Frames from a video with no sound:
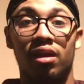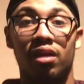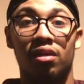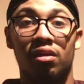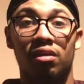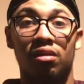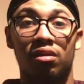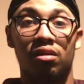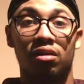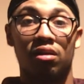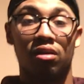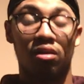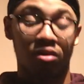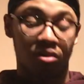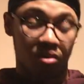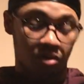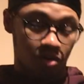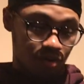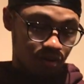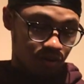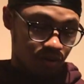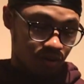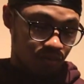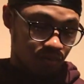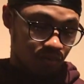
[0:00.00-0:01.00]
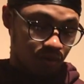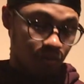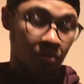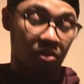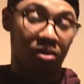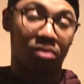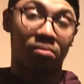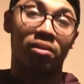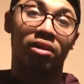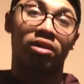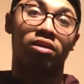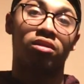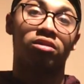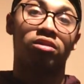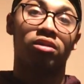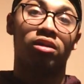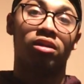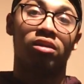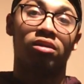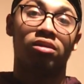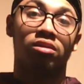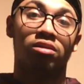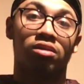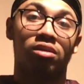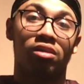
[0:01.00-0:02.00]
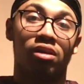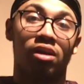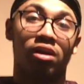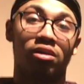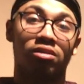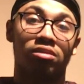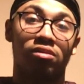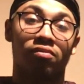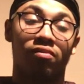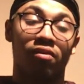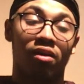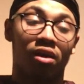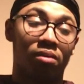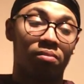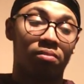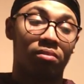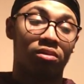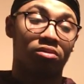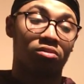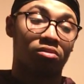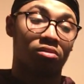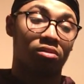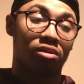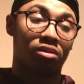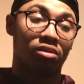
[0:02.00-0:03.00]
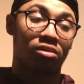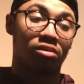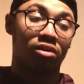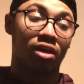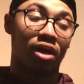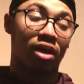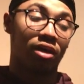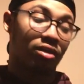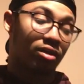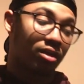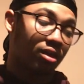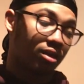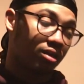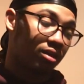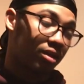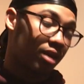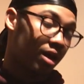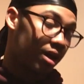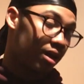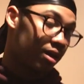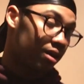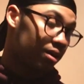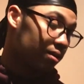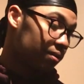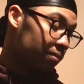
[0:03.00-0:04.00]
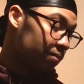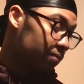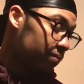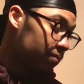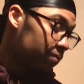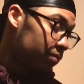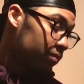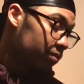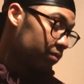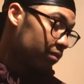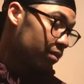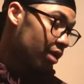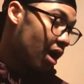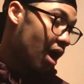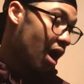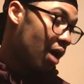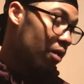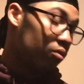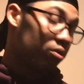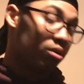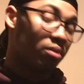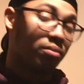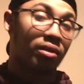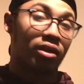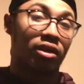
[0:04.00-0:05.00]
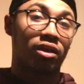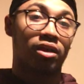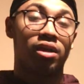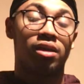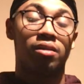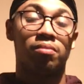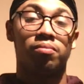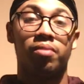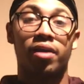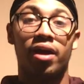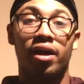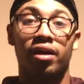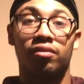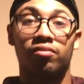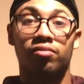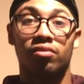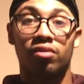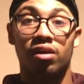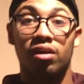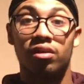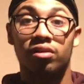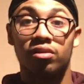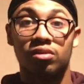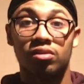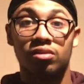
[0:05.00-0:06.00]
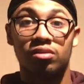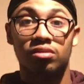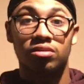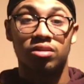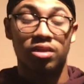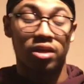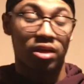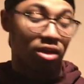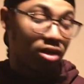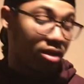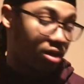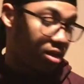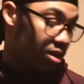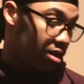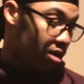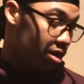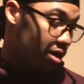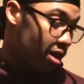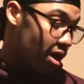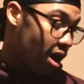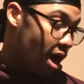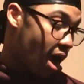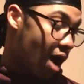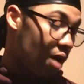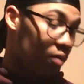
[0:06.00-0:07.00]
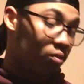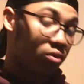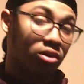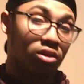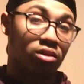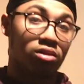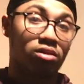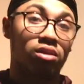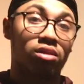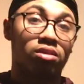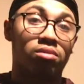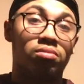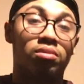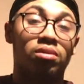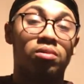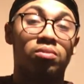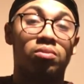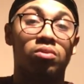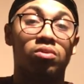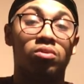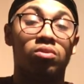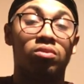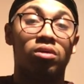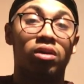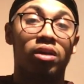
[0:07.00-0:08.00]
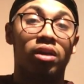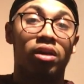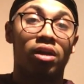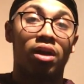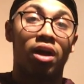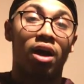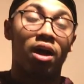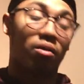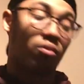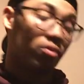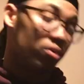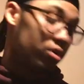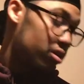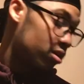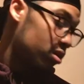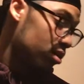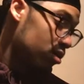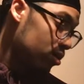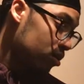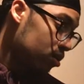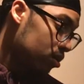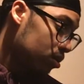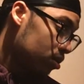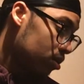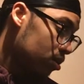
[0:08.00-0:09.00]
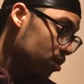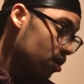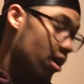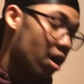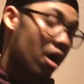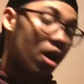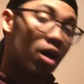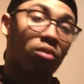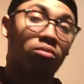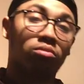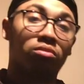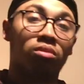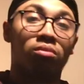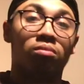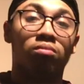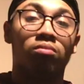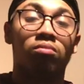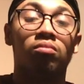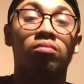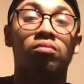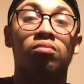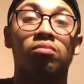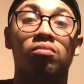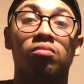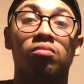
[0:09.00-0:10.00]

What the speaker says: And we want to make a change, and as environmentalists, I think that I want to make an impact for others, and I want to touch people, and I want to help them,